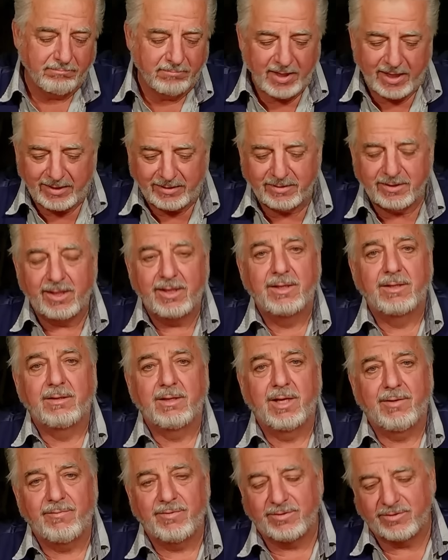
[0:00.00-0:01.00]

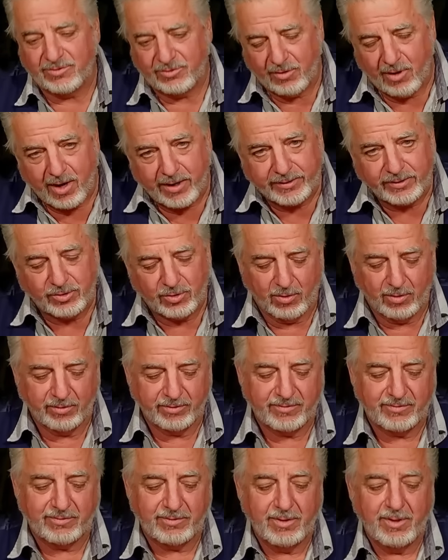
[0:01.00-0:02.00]
1911s,
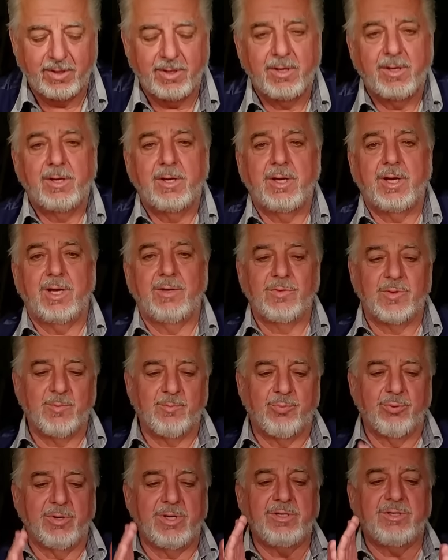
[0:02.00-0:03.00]
non-Colts, and
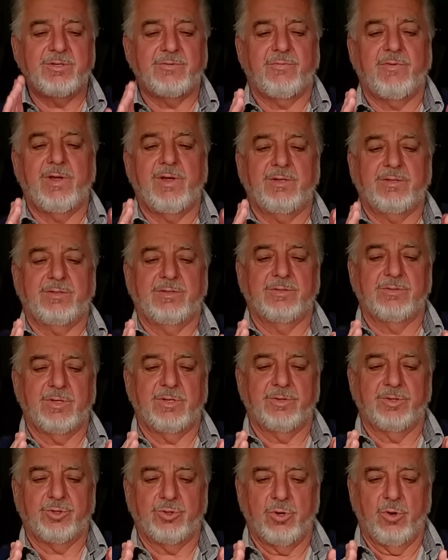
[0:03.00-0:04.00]
the breech faces
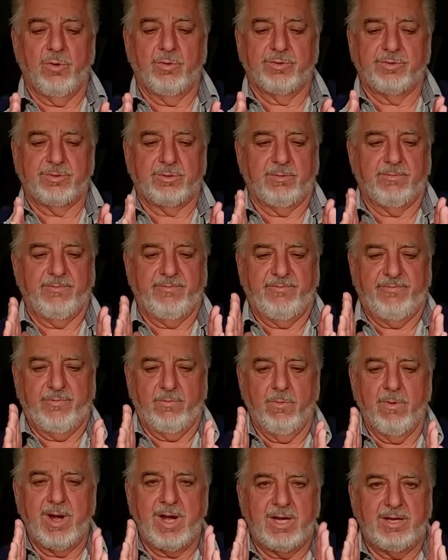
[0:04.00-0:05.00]
on the Colts are
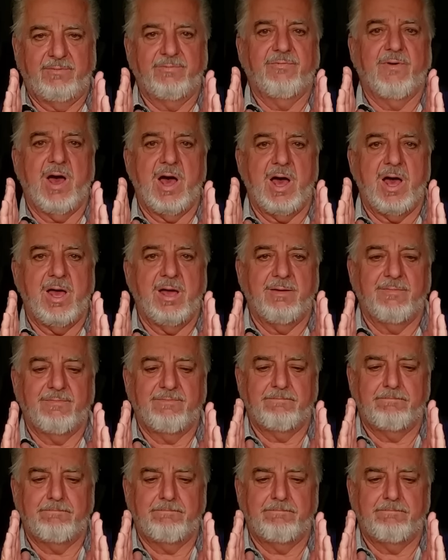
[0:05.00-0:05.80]
485.